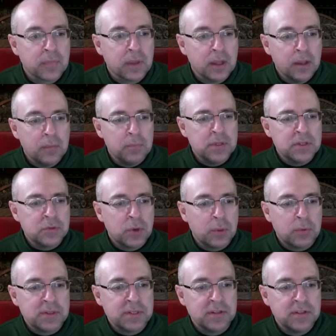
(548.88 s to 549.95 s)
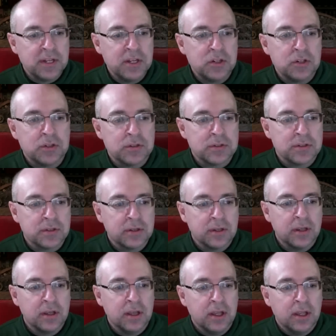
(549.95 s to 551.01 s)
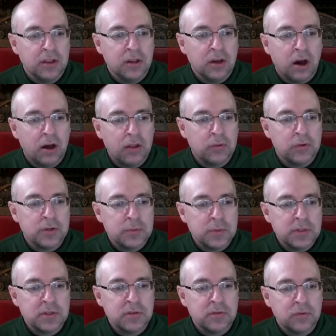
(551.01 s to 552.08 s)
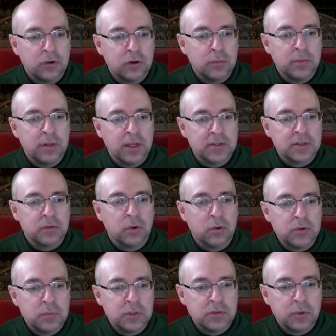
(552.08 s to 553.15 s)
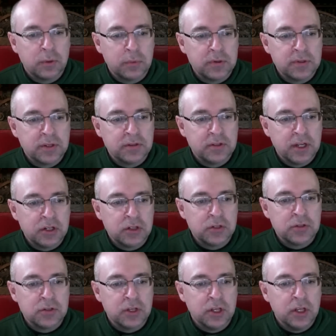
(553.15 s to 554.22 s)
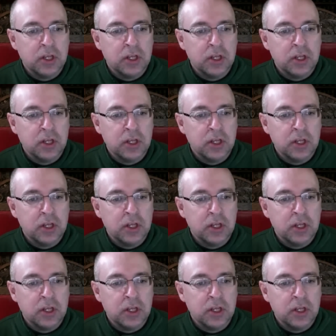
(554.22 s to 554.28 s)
Misrepresentations. The author is misinformed, has gross misrepresentations.